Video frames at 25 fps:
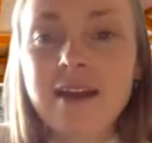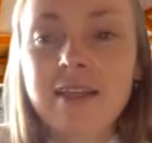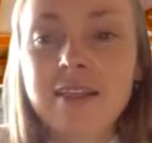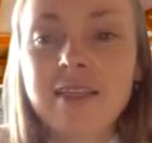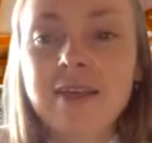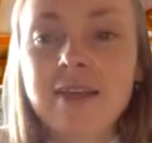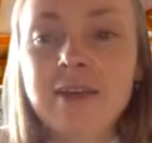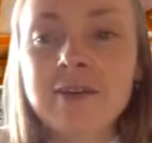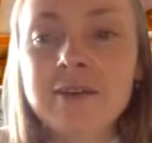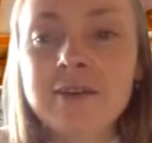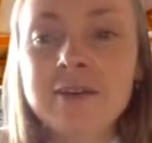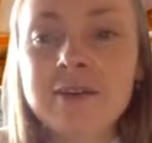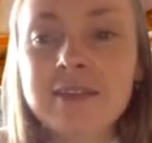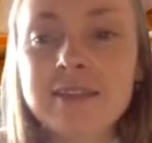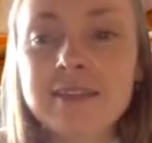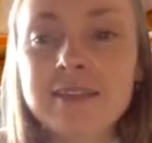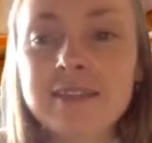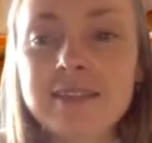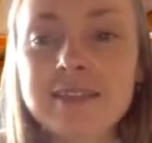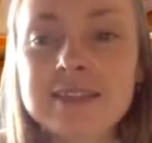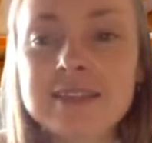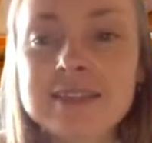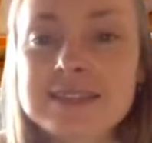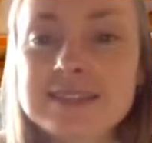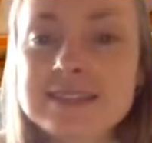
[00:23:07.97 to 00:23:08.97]
Now,
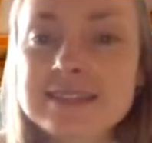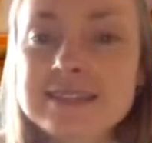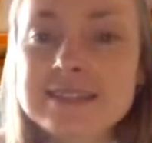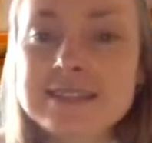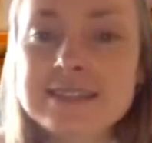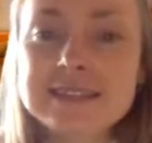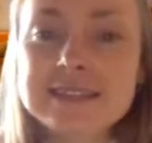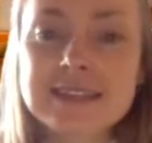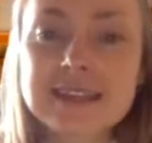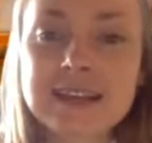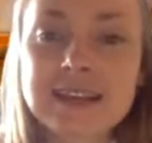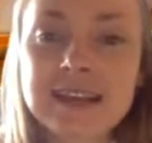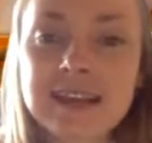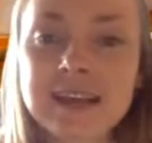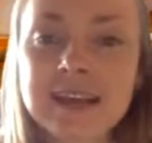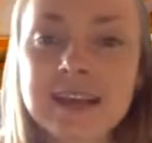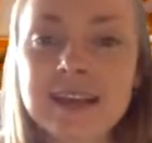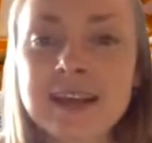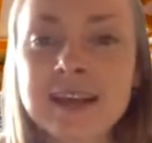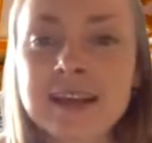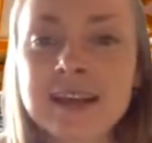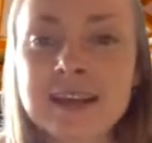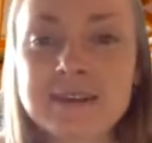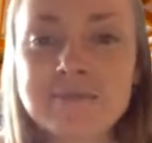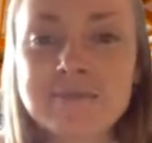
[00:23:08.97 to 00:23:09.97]
this is
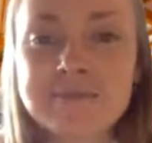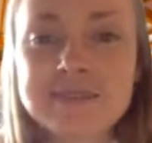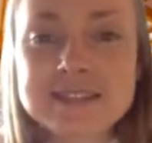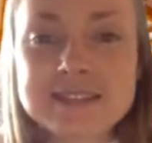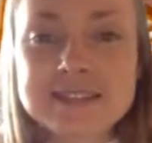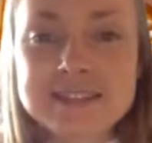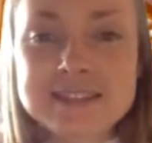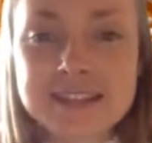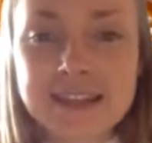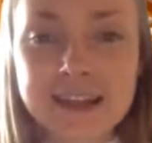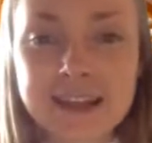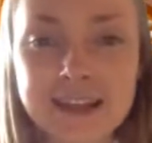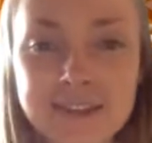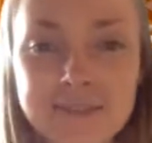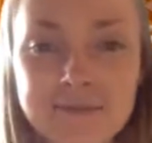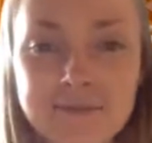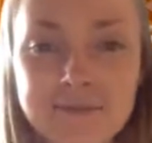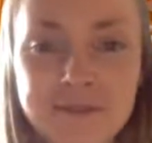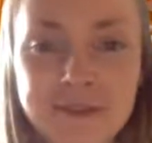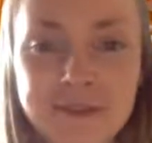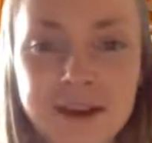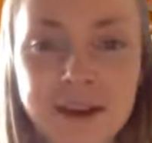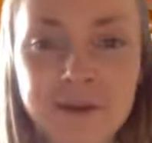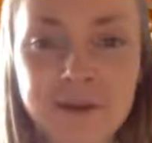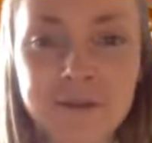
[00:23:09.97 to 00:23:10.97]
a business
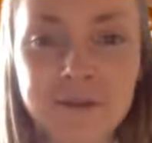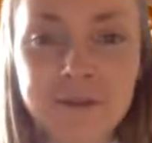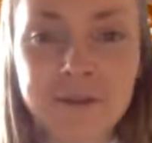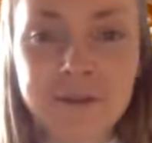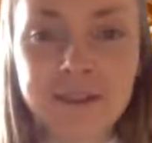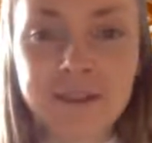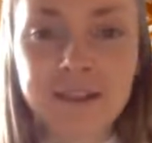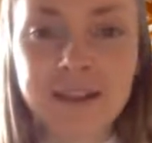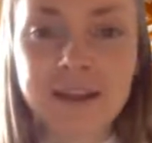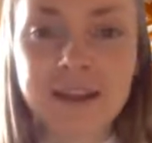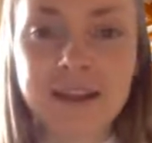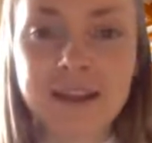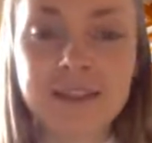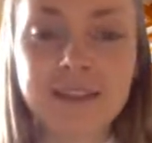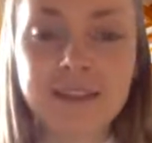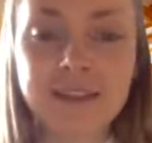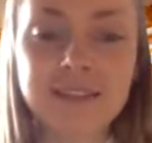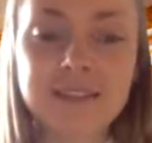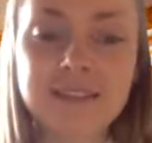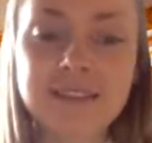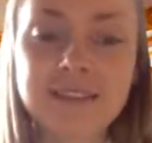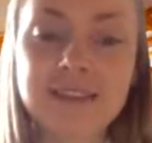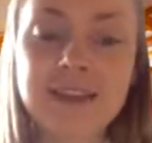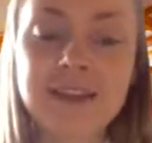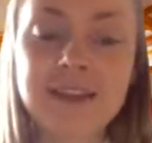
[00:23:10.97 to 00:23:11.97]
slide, but I will
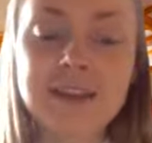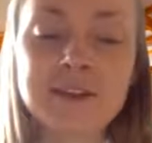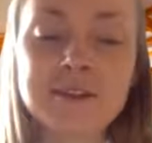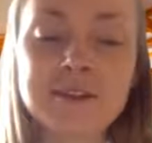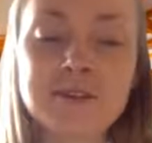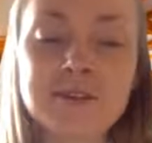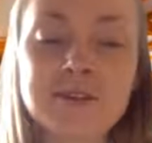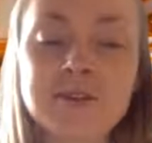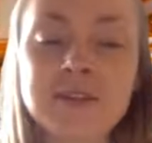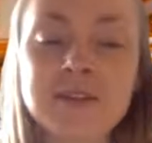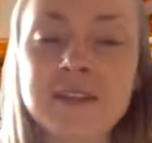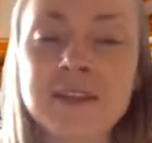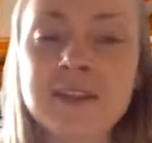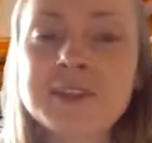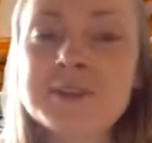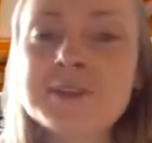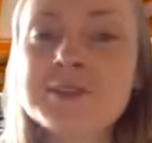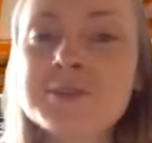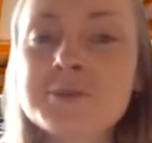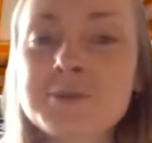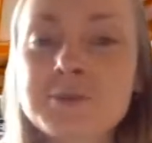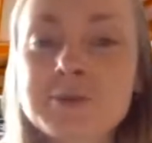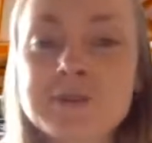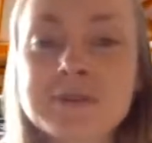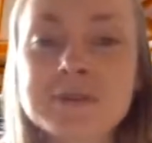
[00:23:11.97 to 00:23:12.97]
take you through it. I
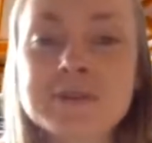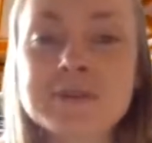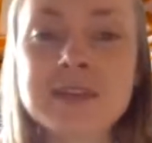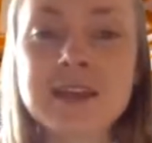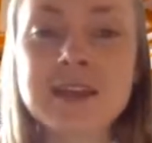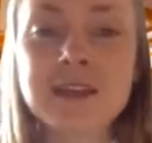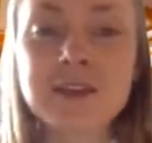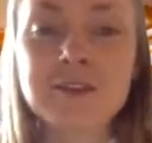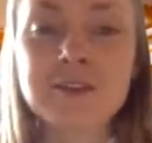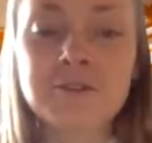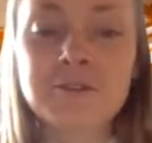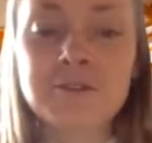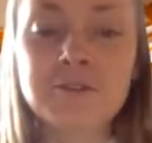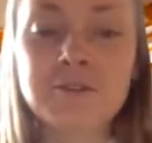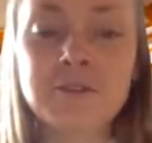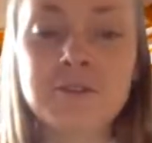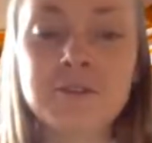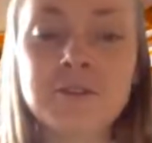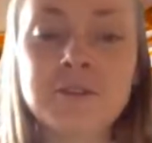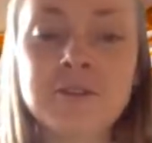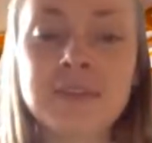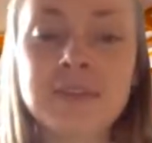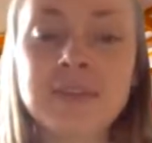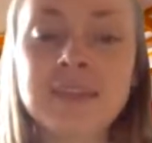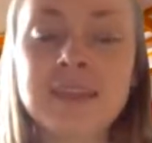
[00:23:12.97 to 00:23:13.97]
just want to take you
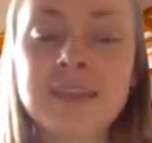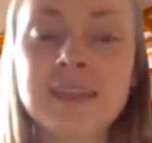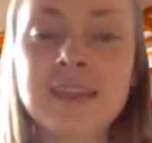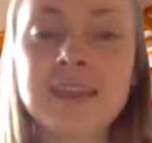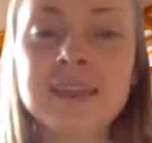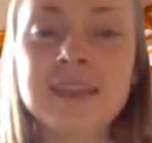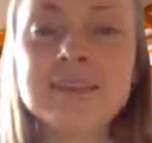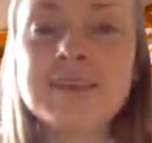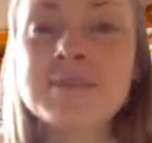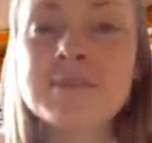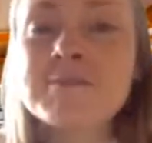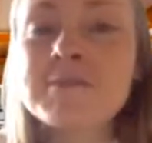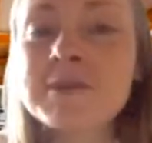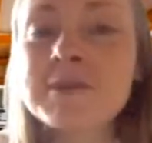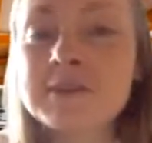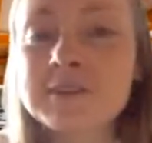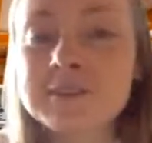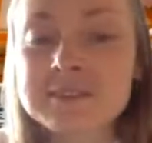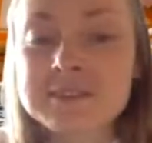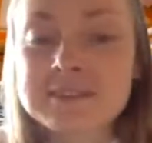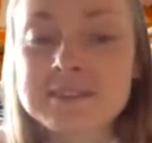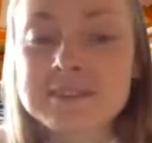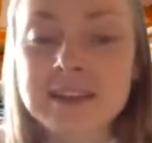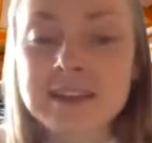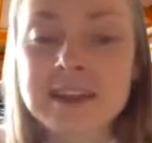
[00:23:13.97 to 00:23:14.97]
through the
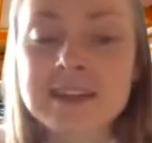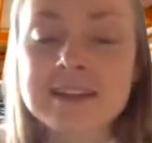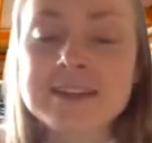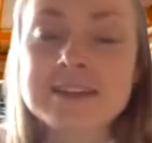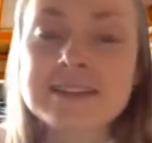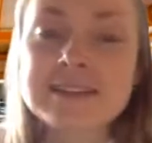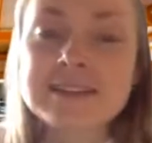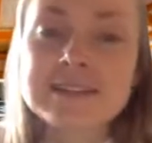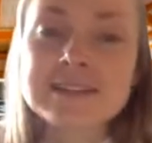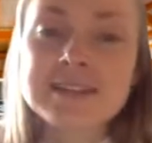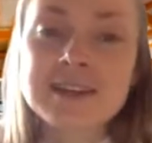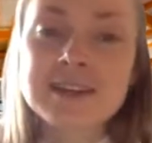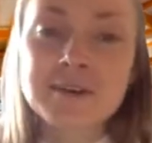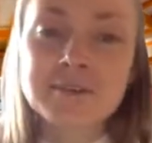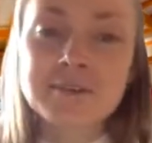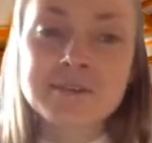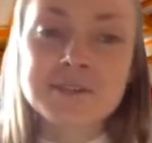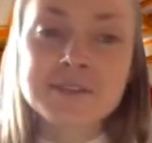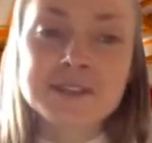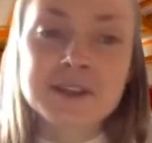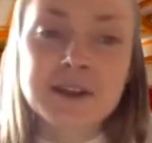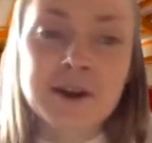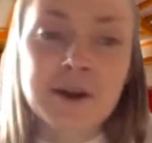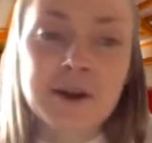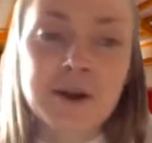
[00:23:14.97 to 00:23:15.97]
typical stages of a
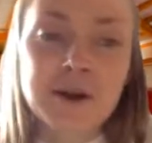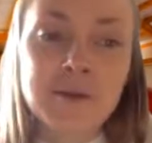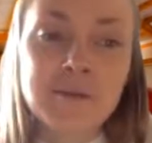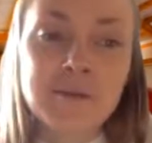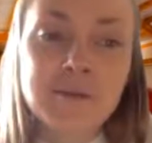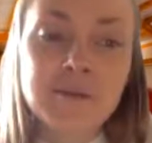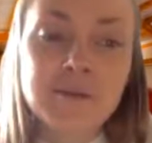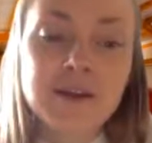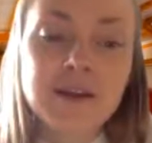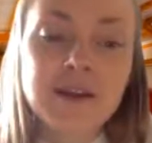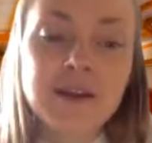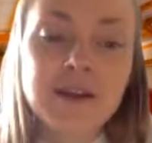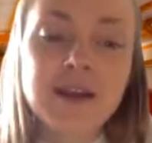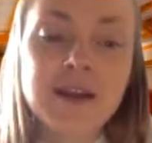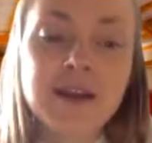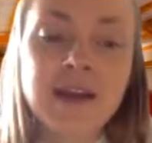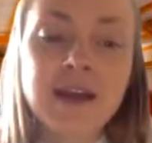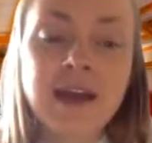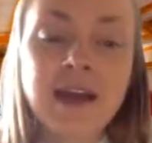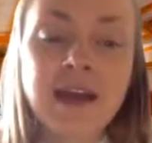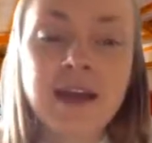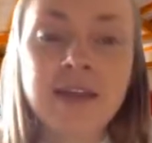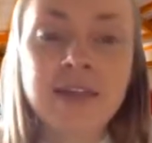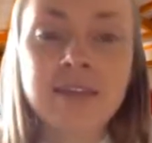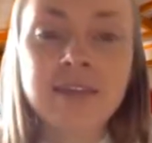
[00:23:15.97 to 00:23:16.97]
startup
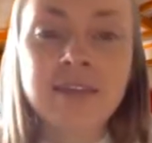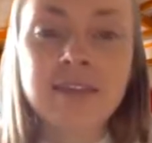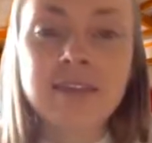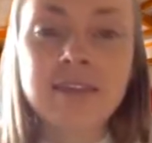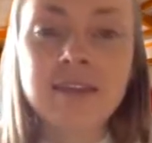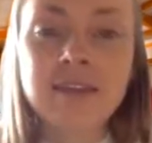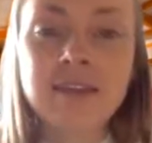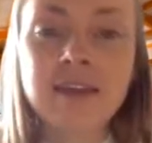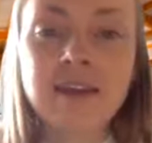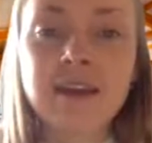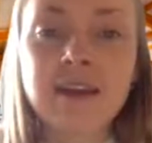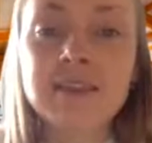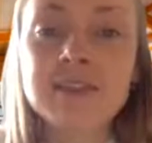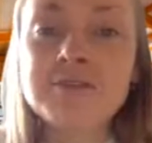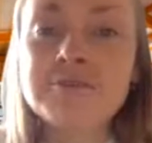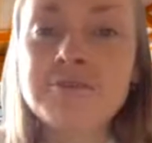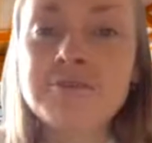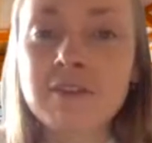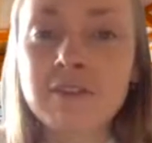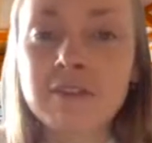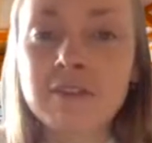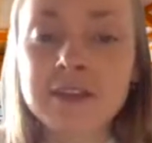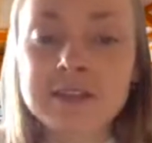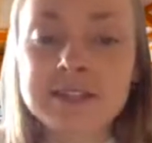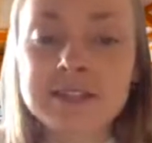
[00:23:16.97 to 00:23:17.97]
and the
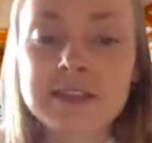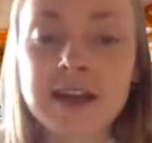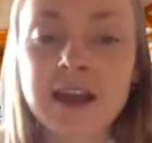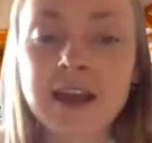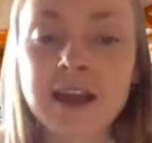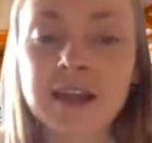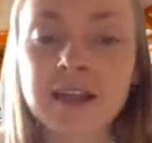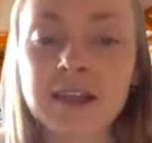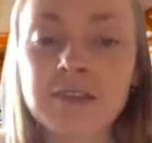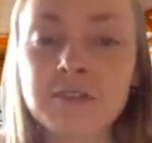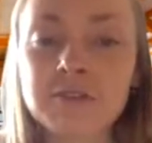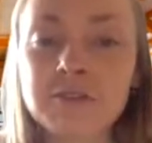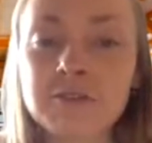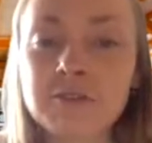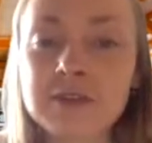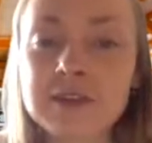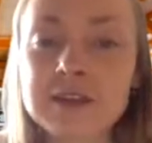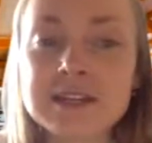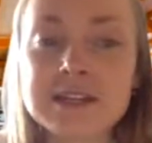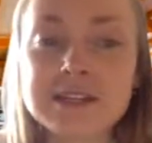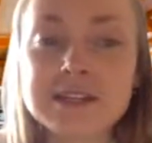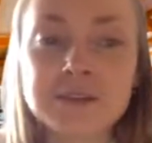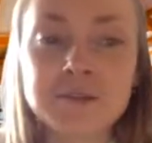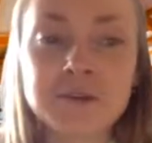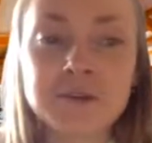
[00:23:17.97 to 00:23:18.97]
funding cycle for
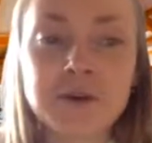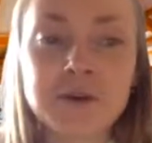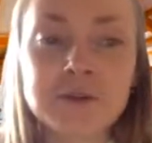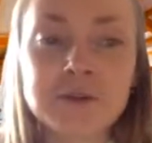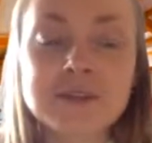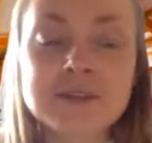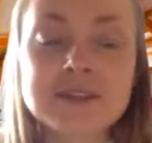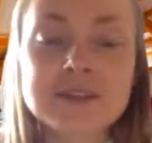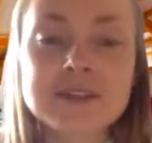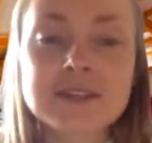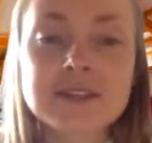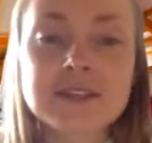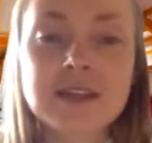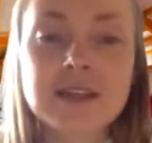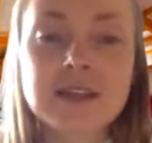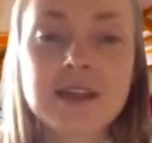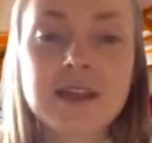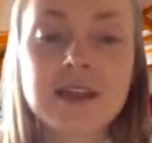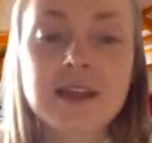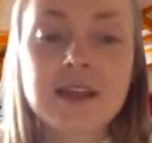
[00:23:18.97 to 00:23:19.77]
each of those.